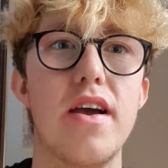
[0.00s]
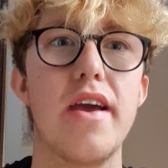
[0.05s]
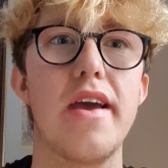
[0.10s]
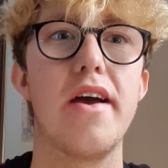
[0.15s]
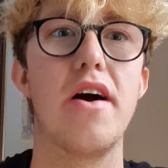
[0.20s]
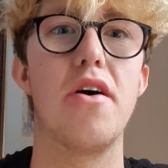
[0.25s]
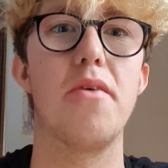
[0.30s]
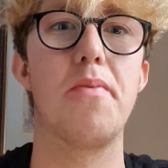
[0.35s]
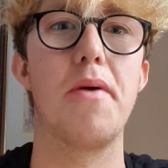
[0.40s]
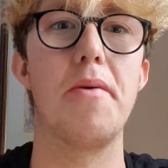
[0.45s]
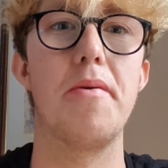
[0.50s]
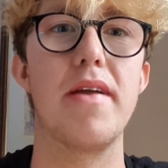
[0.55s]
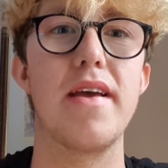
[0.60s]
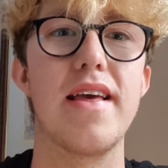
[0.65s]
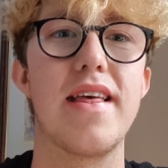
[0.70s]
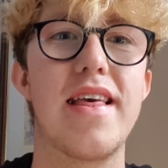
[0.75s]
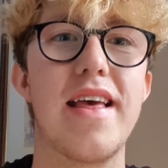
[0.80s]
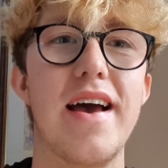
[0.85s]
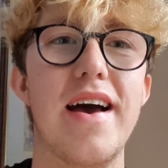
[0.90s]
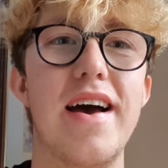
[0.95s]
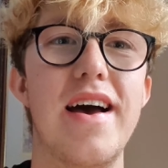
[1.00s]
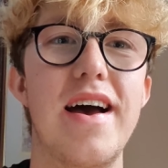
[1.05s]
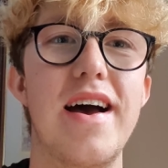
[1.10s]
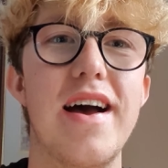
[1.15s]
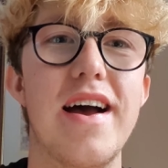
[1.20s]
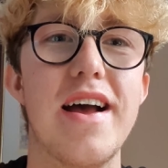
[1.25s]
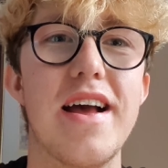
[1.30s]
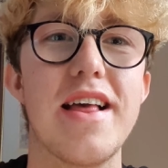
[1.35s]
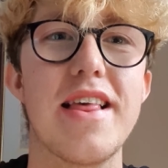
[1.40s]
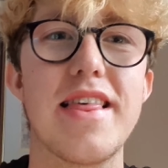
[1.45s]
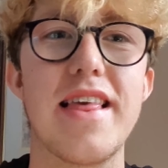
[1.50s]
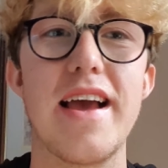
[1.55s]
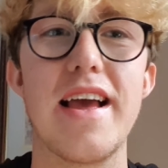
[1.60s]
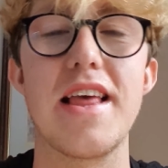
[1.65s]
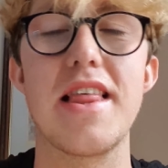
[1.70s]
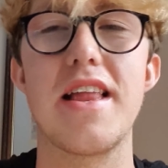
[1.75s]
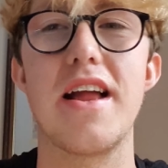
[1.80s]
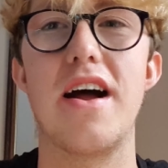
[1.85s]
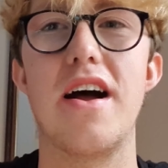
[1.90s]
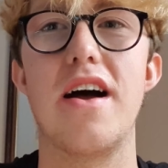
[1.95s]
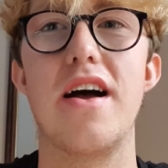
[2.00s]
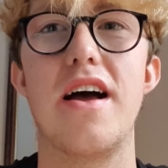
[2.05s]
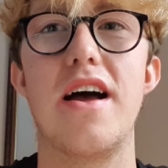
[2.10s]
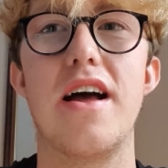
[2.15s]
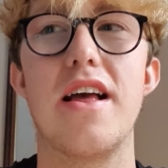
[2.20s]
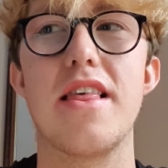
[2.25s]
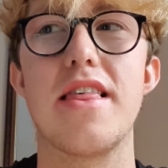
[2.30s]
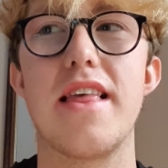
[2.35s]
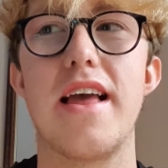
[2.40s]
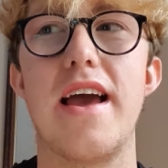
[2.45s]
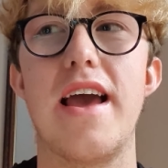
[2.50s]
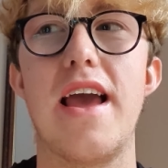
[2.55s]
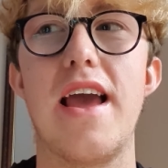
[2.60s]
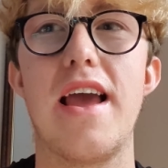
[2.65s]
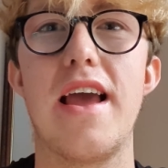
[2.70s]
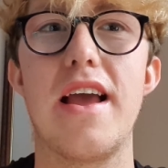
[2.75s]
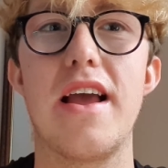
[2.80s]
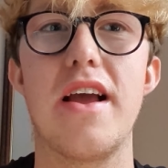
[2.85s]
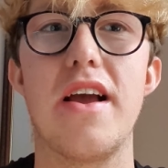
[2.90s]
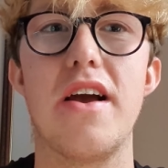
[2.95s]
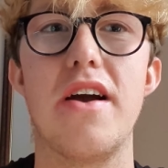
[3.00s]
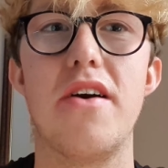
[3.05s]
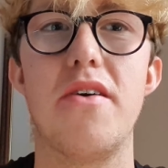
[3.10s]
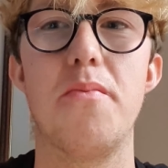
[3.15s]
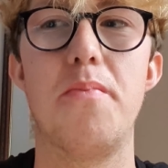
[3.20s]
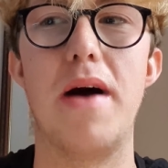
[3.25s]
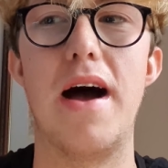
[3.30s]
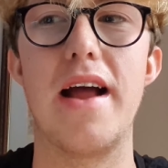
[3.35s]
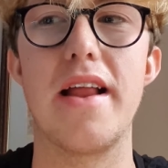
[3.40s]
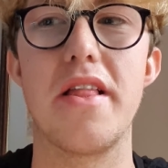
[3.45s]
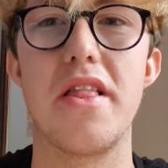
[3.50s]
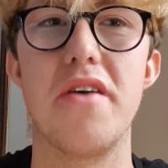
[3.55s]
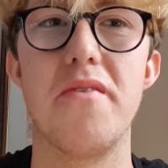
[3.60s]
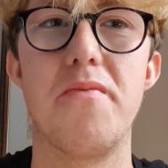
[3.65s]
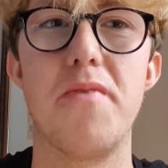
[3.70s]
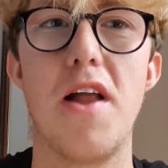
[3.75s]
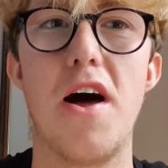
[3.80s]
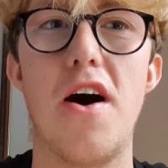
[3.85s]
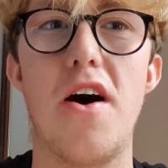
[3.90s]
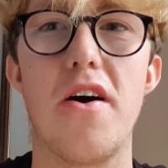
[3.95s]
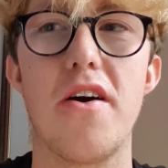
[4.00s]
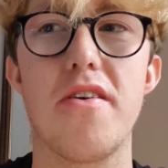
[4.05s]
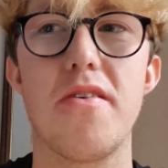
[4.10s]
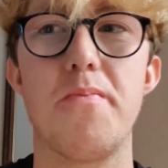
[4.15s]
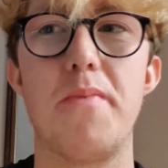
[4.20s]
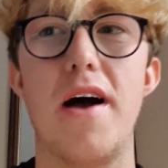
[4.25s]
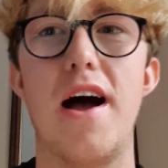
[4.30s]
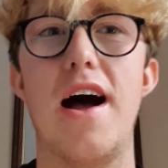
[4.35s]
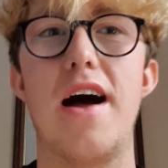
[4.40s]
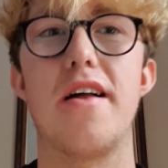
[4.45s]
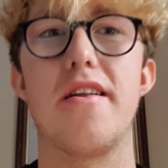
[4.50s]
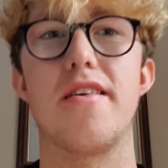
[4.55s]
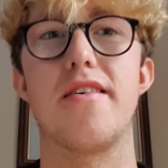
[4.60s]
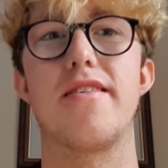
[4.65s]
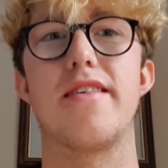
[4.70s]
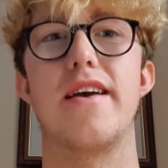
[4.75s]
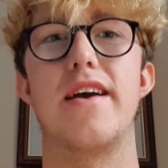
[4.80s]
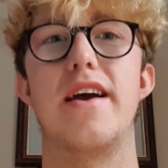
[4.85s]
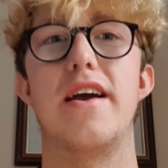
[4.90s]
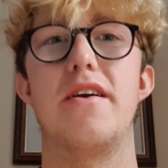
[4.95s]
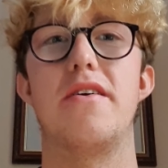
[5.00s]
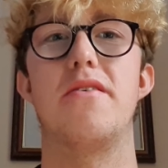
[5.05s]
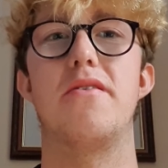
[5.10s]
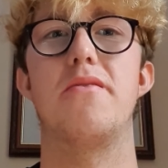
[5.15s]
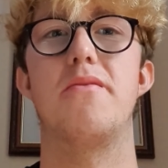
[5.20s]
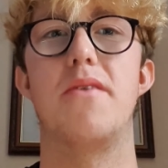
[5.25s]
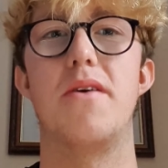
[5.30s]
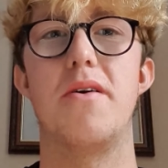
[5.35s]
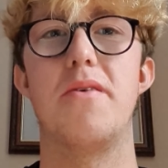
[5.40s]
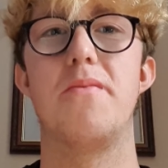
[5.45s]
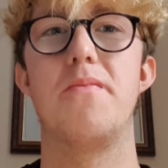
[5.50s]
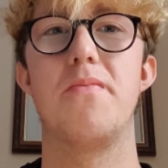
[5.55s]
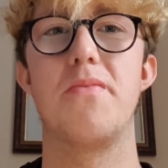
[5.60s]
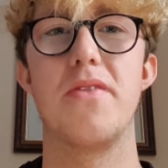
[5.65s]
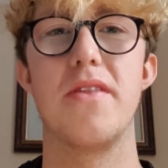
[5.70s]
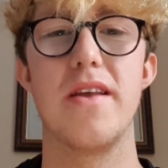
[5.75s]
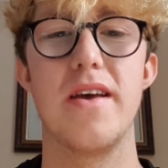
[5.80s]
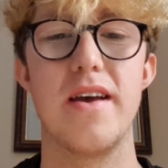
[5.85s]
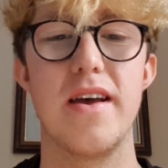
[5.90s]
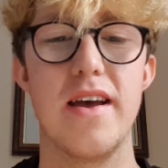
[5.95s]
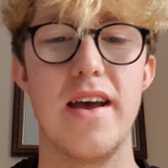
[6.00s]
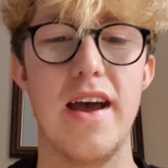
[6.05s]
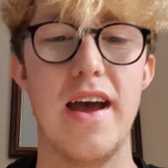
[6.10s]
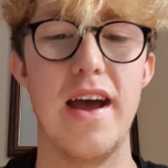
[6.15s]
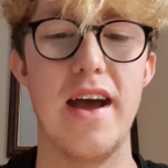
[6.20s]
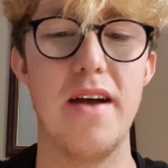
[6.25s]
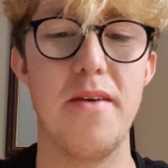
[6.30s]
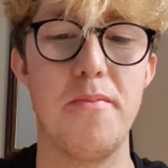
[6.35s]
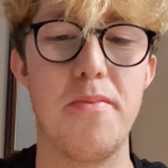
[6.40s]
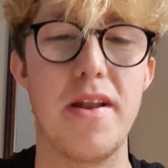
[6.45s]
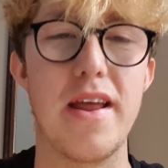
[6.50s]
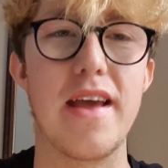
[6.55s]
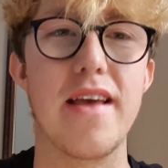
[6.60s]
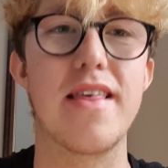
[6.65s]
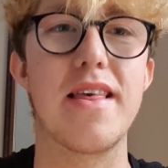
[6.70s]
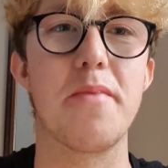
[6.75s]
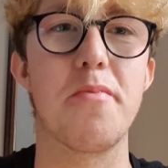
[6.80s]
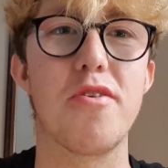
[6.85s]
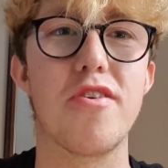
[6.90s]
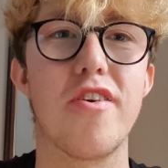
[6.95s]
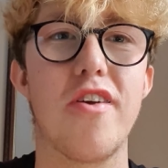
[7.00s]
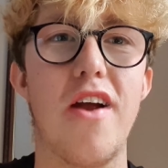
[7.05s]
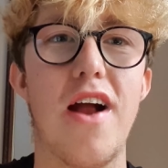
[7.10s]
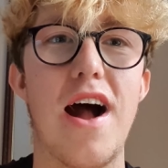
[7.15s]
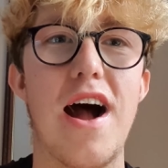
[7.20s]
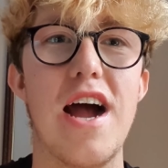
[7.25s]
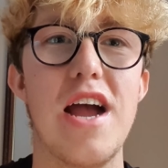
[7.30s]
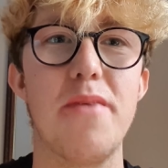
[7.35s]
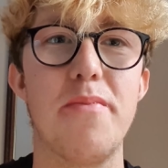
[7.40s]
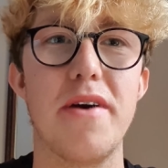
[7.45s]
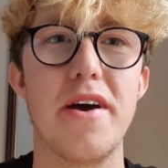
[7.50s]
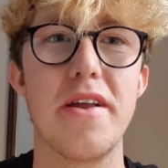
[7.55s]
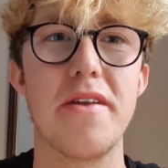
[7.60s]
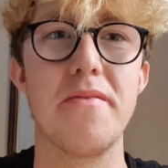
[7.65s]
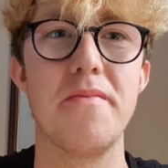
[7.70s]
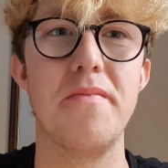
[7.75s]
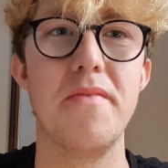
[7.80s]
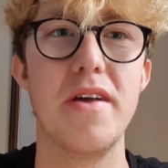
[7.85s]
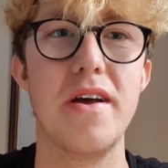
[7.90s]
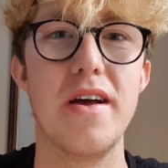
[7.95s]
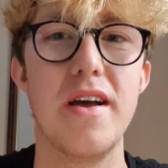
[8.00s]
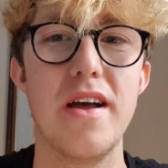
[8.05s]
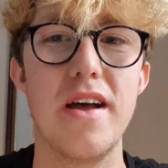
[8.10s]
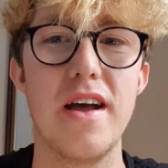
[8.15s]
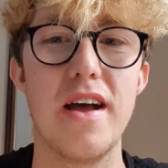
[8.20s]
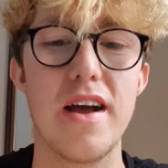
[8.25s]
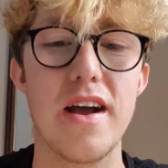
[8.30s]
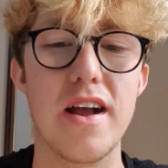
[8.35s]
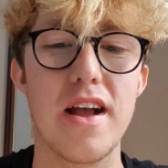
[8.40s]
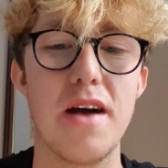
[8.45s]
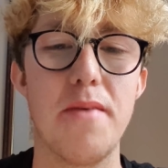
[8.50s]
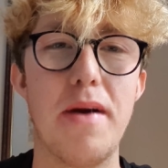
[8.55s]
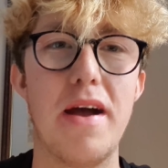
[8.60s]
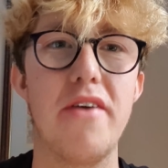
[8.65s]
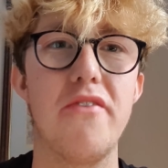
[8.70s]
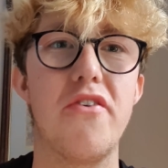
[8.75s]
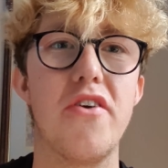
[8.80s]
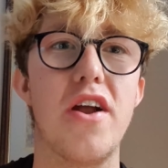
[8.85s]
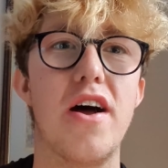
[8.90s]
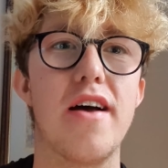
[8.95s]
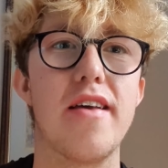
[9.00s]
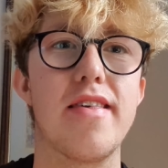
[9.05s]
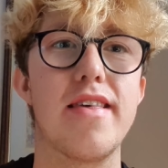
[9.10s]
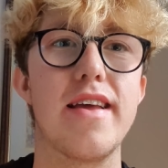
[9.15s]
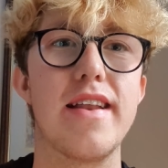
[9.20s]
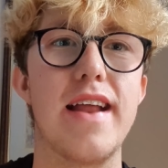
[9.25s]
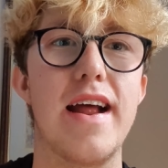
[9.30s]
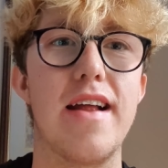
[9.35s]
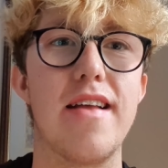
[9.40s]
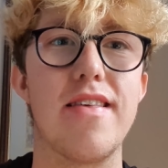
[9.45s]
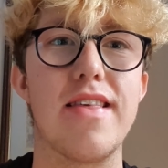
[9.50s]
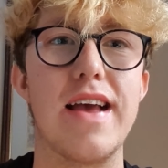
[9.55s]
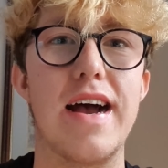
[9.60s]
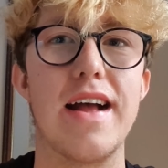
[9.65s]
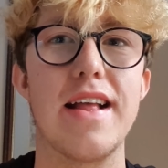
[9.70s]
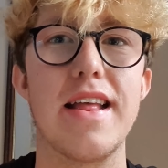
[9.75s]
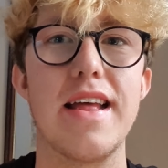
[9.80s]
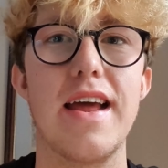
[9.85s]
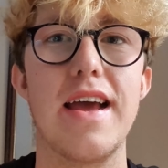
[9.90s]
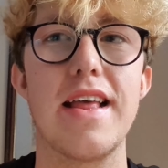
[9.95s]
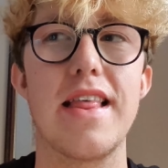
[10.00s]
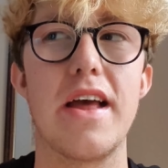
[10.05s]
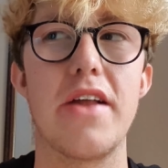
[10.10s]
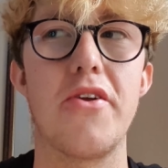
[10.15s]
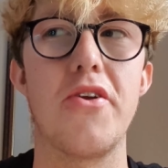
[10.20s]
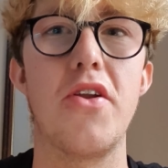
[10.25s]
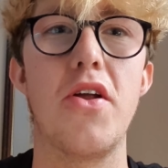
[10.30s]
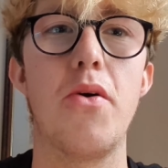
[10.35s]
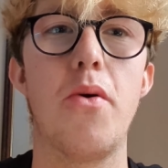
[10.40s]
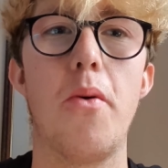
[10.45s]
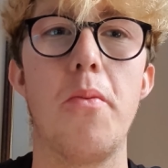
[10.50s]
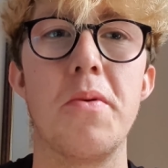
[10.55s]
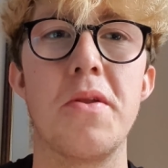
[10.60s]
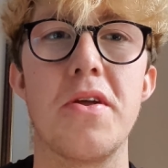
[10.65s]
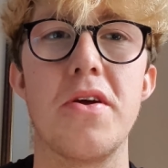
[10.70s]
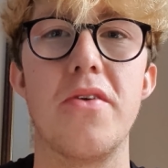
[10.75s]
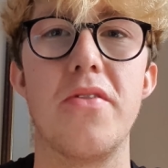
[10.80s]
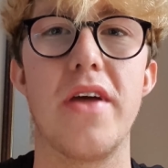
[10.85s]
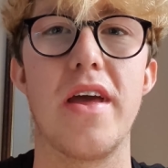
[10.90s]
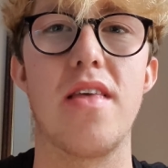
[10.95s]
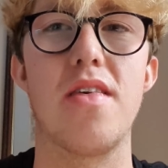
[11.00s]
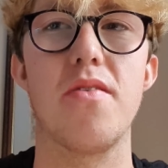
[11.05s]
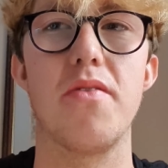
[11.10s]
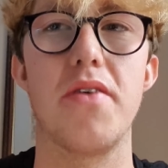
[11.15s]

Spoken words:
he'll probably say stuff, say bye to the vlogs. But I'll say, well, please subscribe and come out for our sit down Saturdays. I don't know what we're doing this